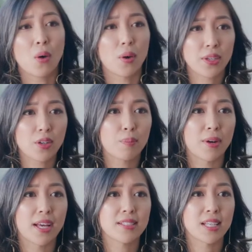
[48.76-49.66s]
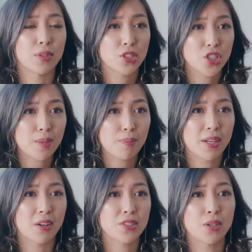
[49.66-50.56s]
or there were brands that were cheap
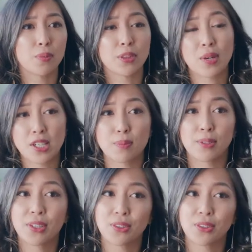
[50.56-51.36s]
and also with questionable